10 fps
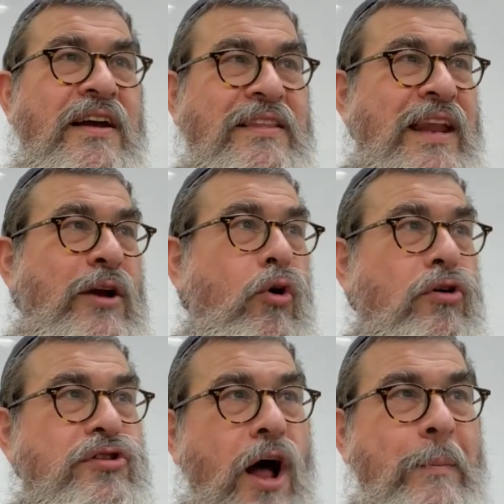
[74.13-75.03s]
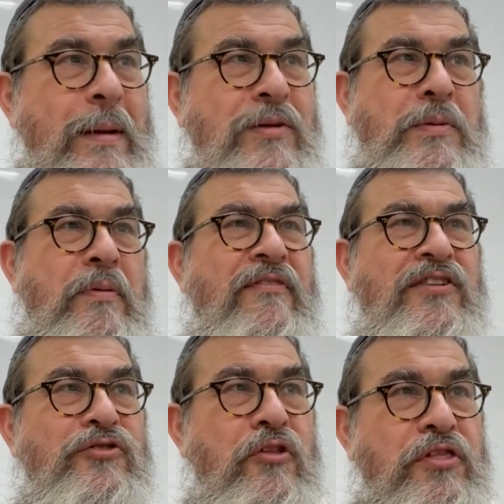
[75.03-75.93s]
Then he grows up and he was a
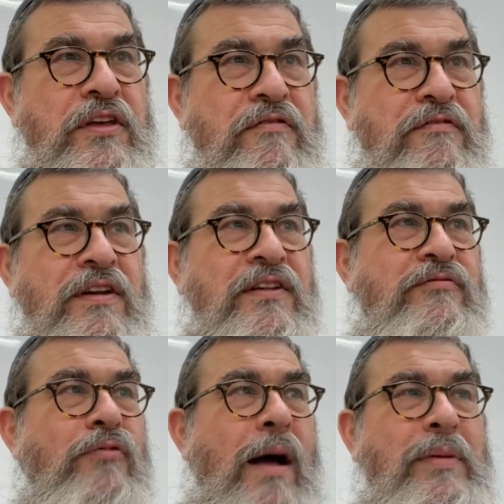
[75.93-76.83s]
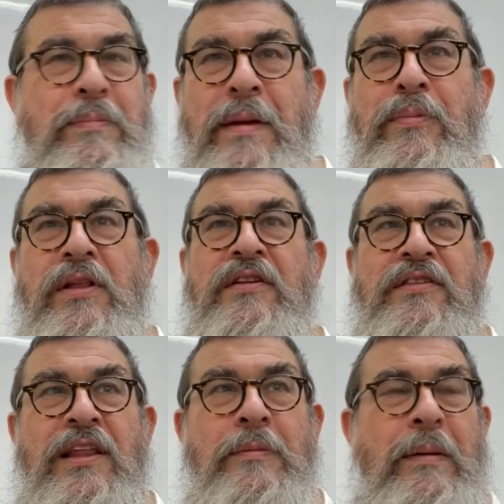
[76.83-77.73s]
professional thief and he's robbing people and
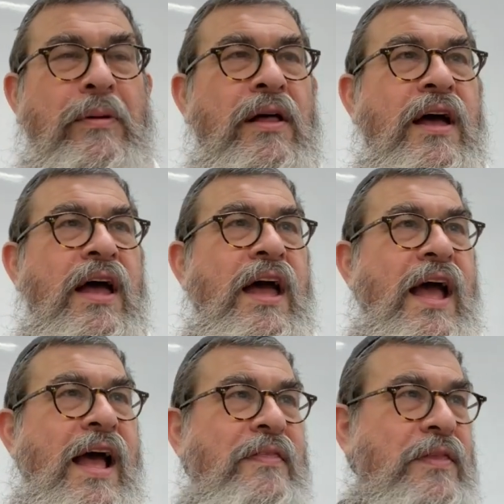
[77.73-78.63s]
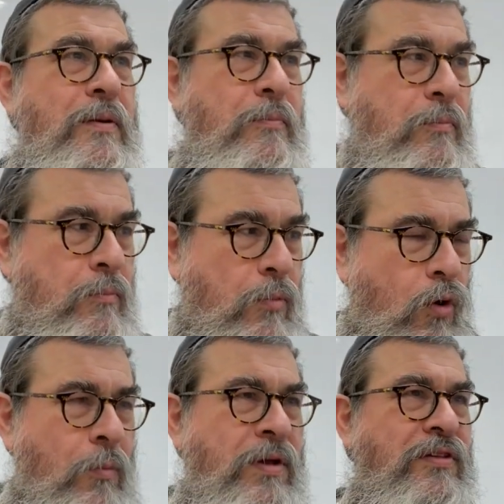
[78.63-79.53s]
stealing people. And the
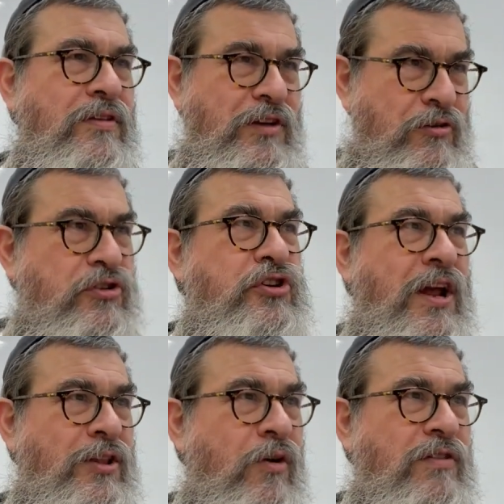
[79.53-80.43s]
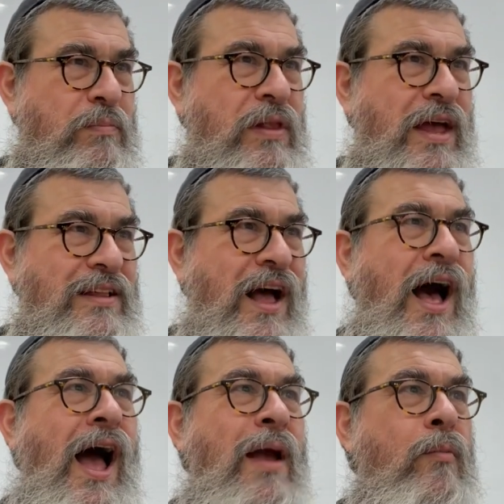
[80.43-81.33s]
moment, the crescendo of the play, the
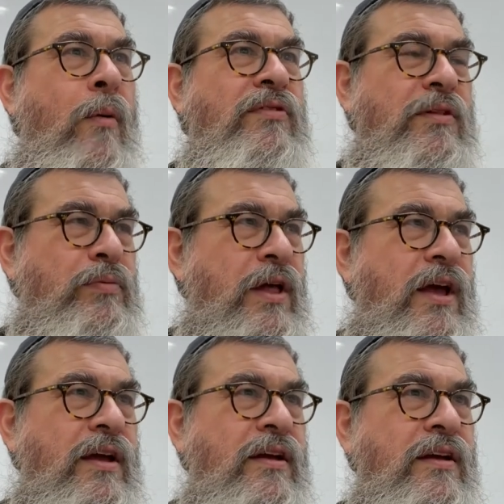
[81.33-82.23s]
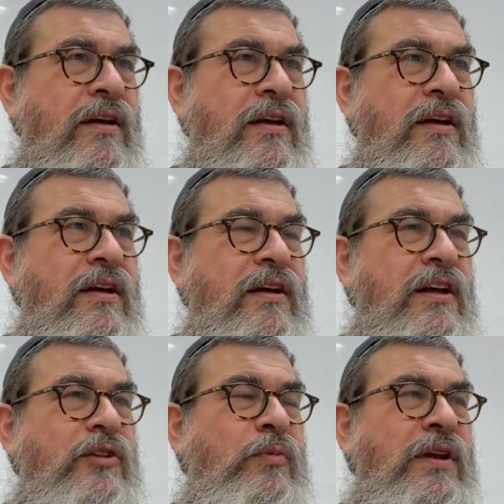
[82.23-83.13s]
high moment of the play,
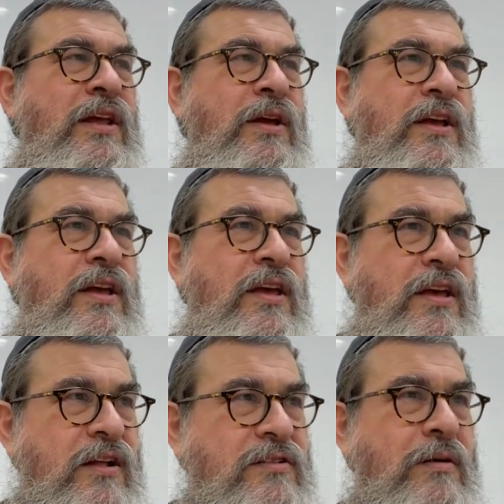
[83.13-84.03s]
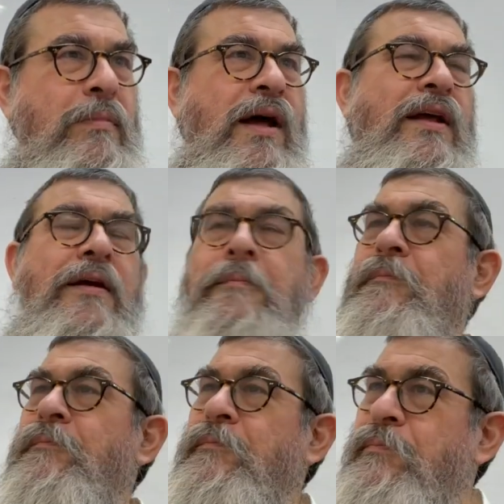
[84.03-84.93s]
is when he kills somebody.
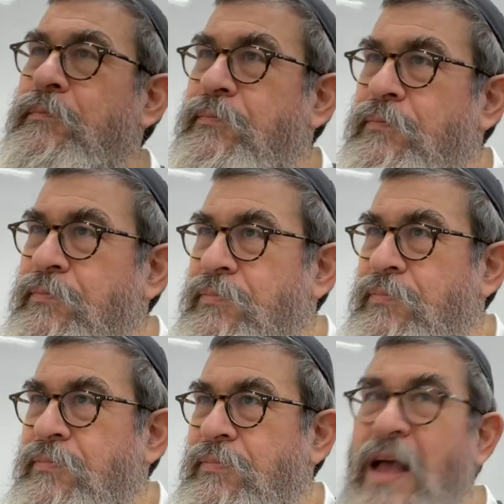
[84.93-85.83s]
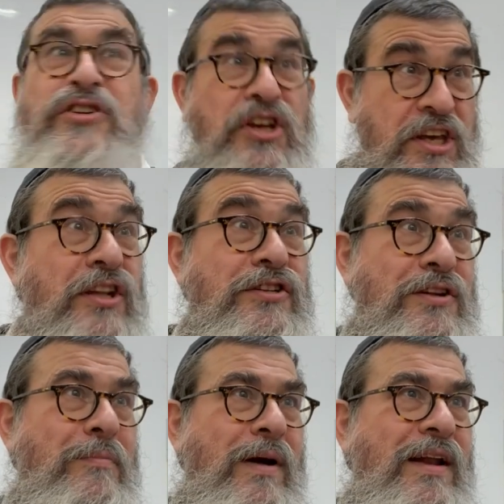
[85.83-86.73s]
Actually kills
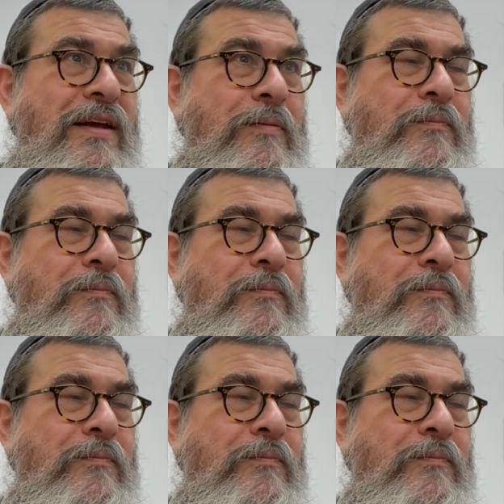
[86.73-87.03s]
somebody.